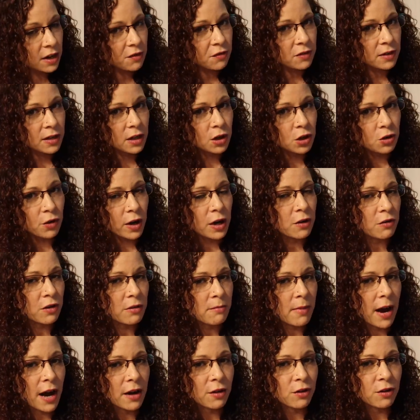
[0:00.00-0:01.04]
definitely a great
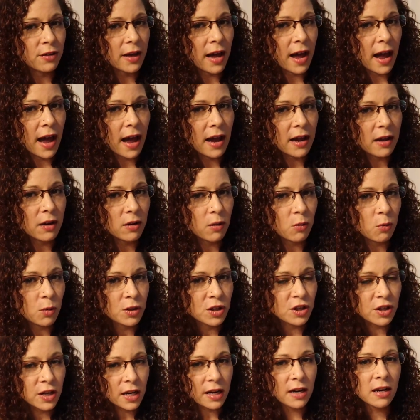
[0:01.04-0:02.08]
reminder that
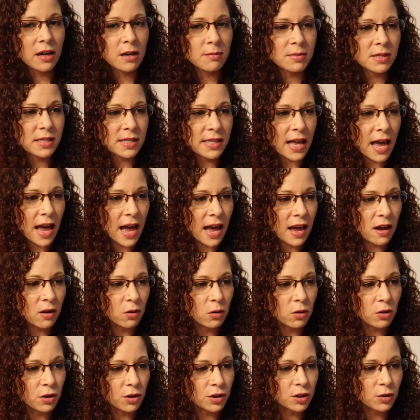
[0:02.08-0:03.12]
when you're getting upset
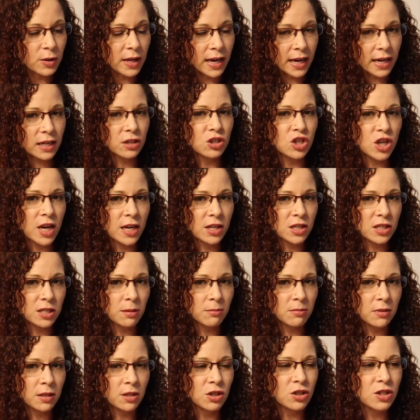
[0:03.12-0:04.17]
or you can't change
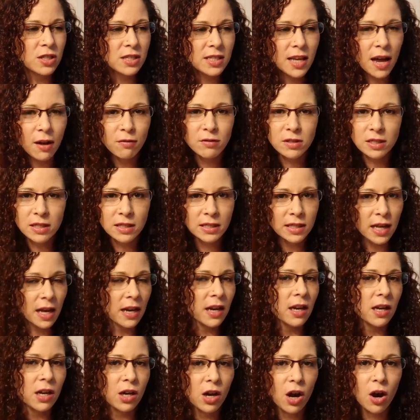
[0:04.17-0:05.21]
something, you just have to let
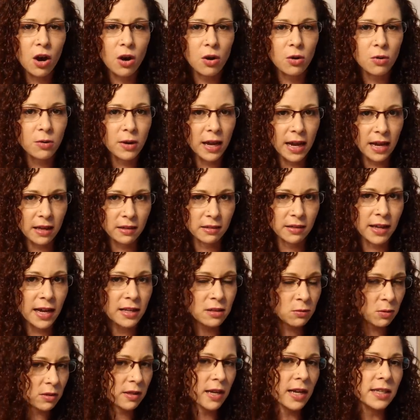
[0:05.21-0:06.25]
it go, and
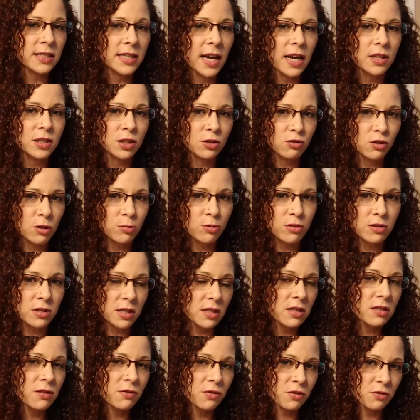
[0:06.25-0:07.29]
that's what that tattoo
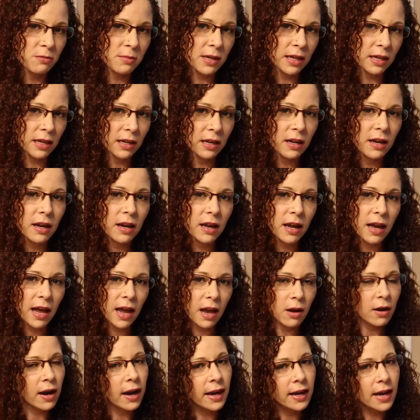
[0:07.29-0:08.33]
represents for me.
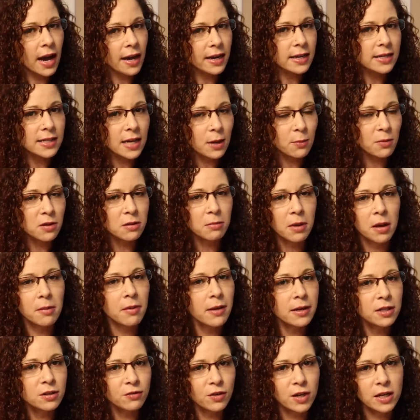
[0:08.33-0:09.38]
And I got it done with my
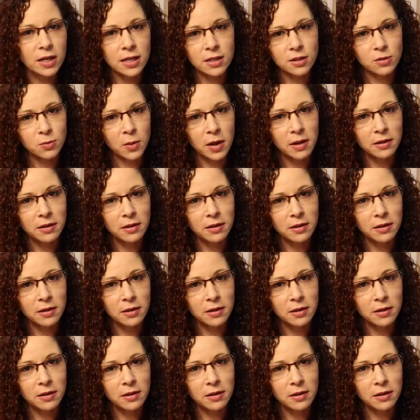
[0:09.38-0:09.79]
best friend as